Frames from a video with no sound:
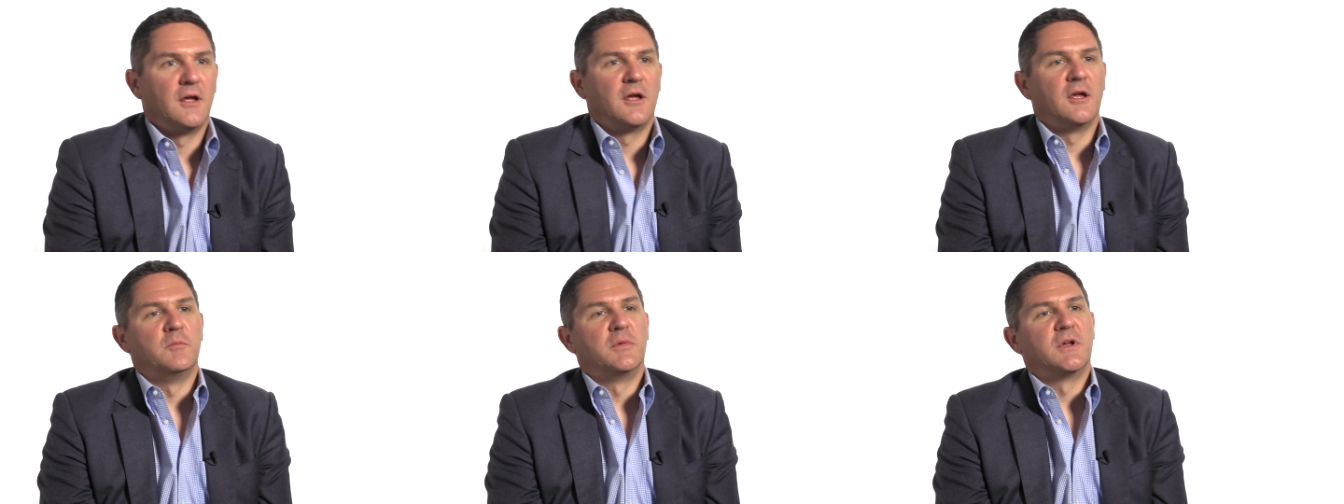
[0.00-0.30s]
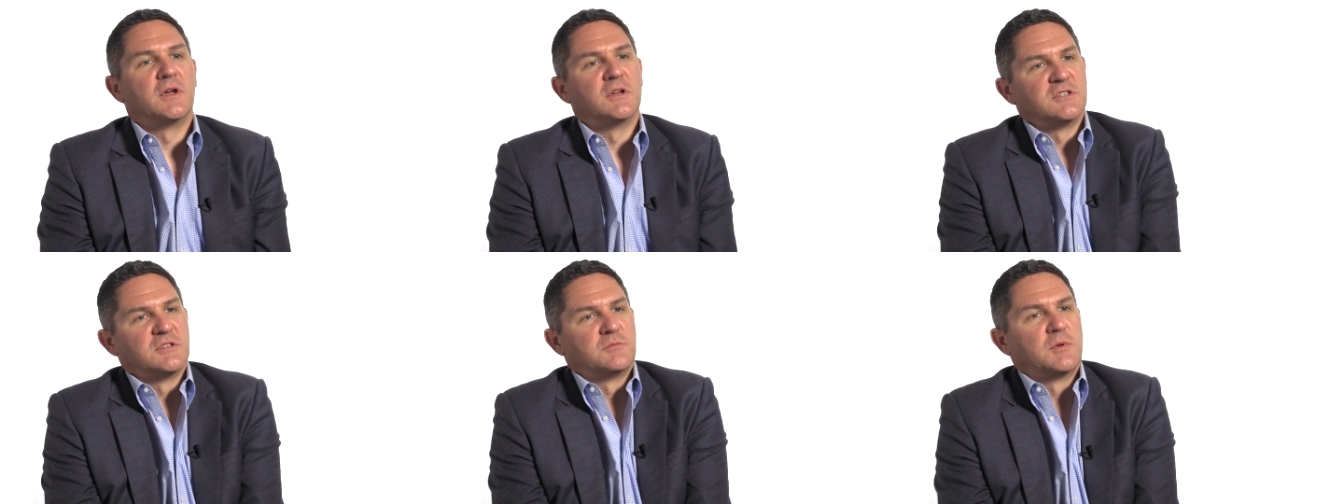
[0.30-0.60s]
and
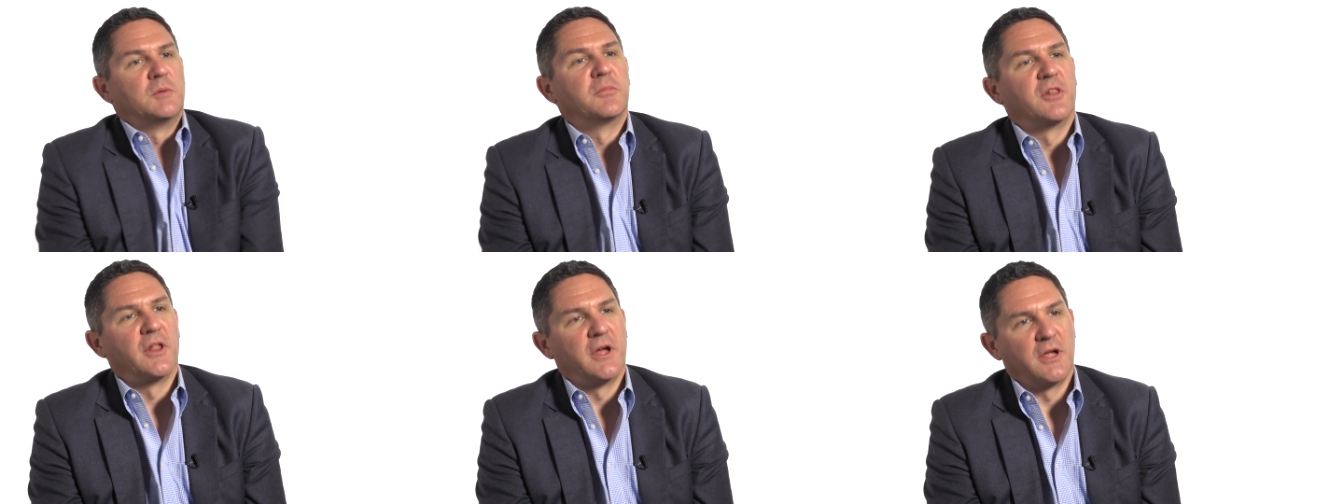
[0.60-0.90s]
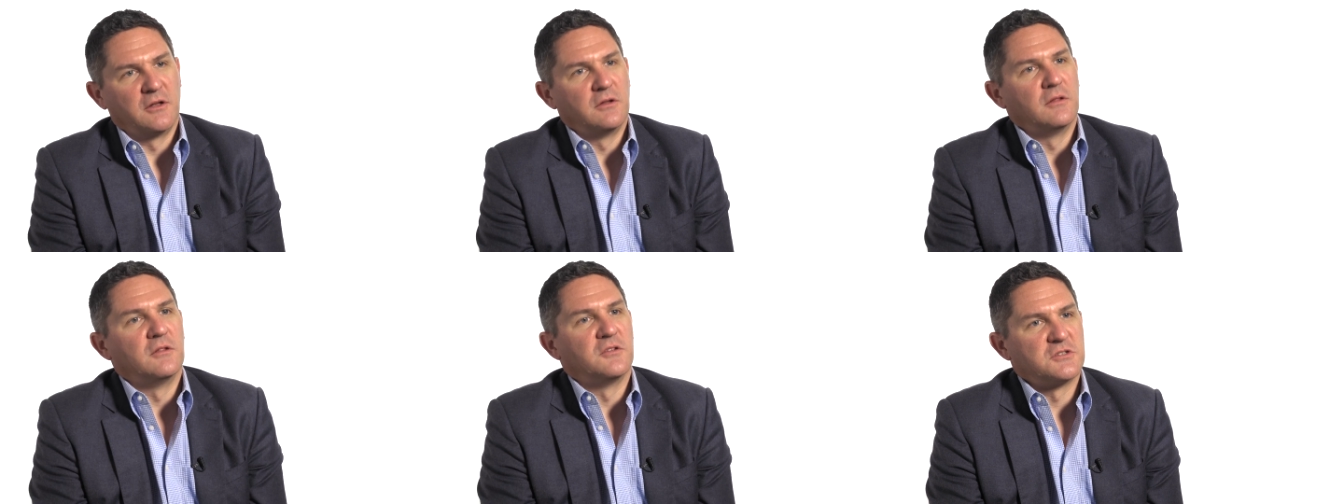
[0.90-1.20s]
because it's been
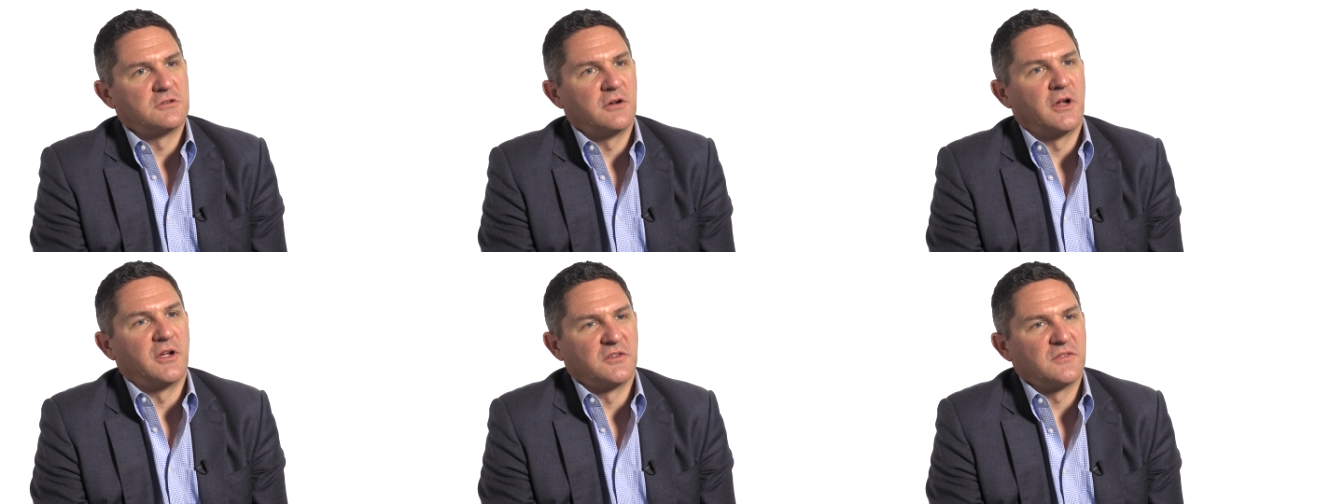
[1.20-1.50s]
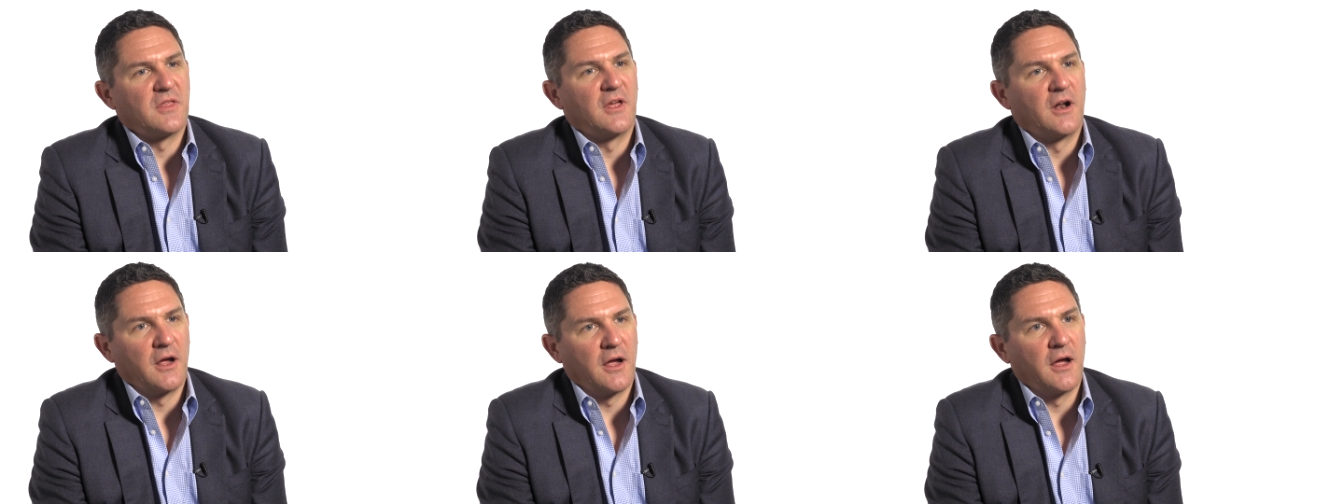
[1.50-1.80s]
playing to the
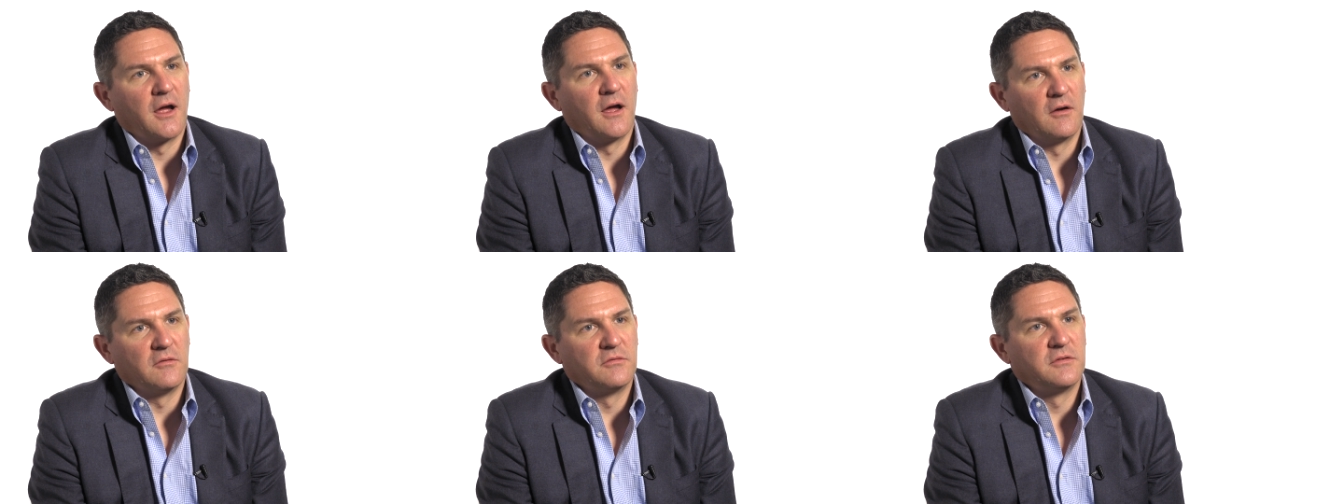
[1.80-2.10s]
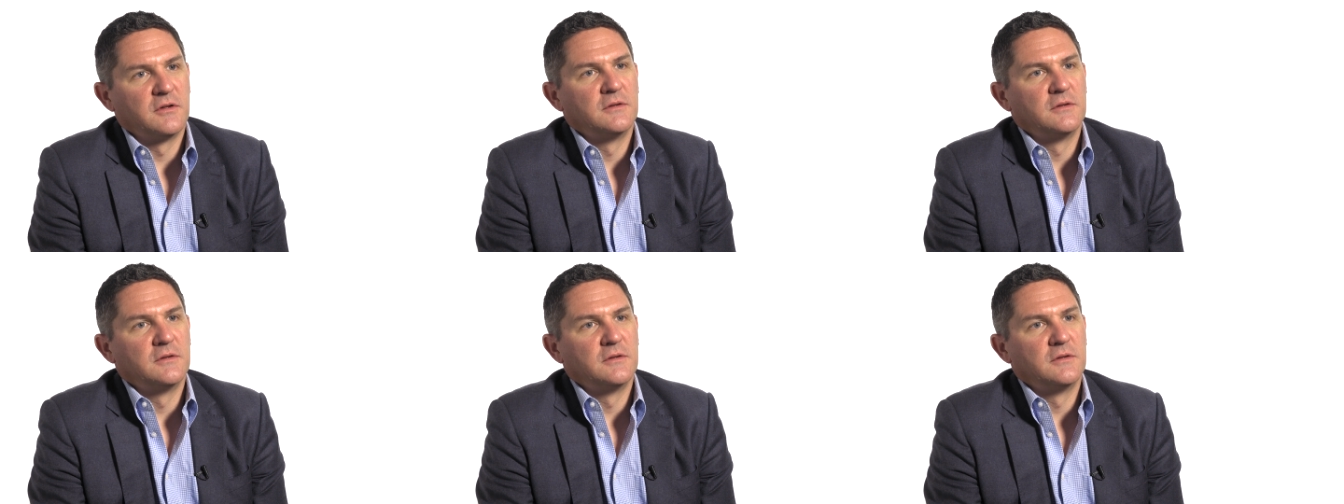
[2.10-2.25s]
strengths that I have.